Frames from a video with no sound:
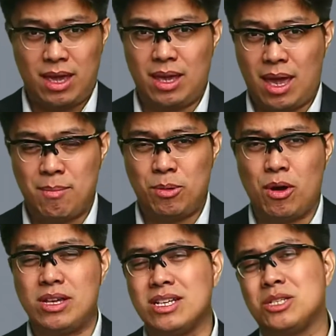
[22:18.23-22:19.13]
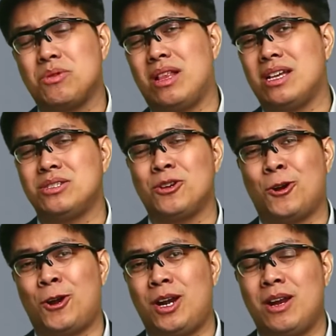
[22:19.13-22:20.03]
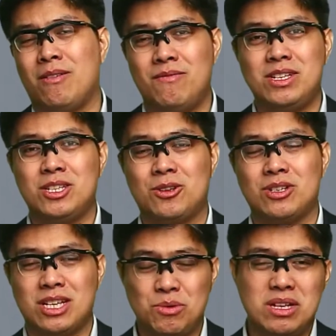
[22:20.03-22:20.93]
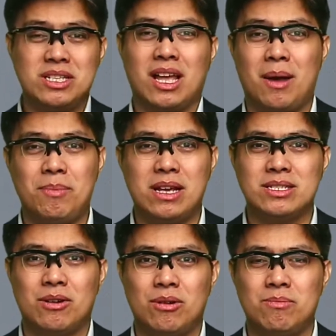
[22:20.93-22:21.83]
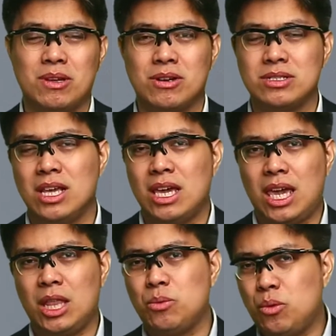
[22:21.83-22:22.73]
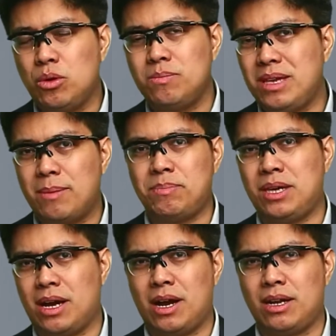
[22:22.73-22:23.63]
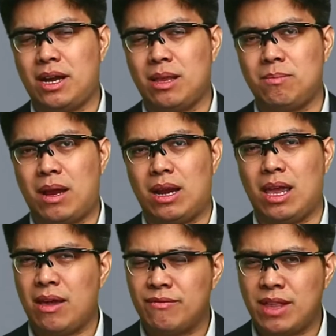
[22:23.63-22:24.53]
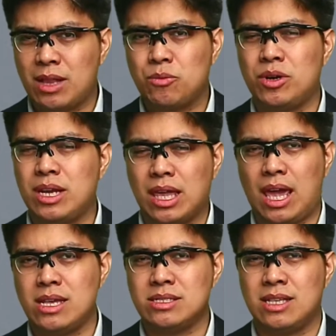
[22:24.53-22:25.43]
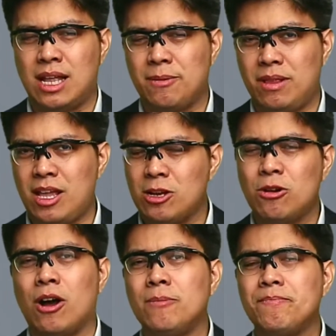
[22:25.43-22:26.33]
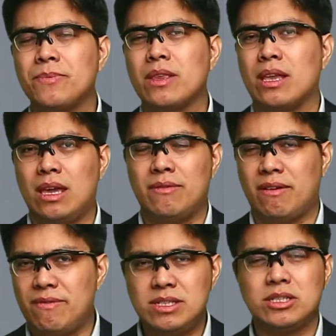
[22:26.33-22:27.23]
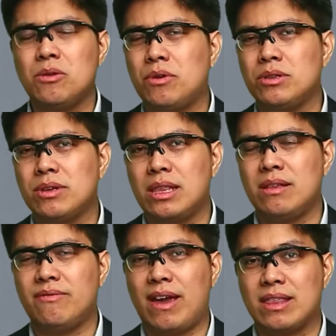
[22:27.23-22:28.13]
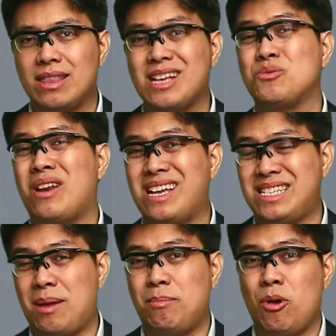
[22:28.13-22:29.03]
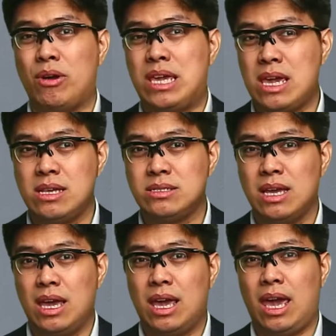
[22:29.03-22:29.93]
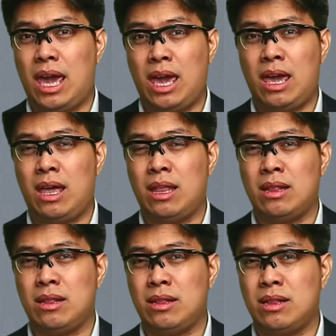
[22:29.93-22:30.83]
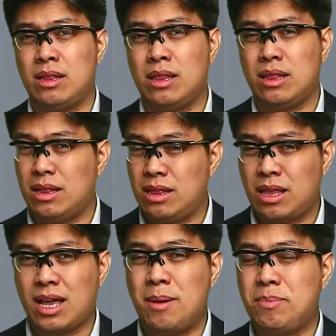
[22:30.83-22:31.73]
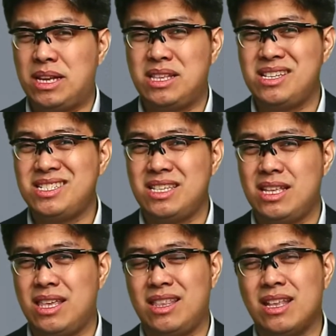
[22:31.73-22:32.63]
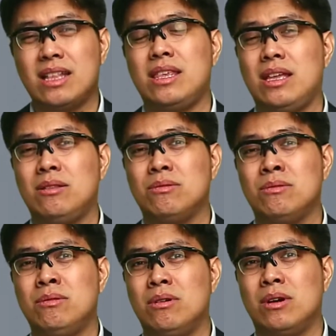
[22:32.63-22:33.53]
employees, as well as your visitors, as well as the company as a whole, because it would be a PR nightmare if that were the case, that later on, if a visitor were to get infected as well as employees, and the company Disney did nothing to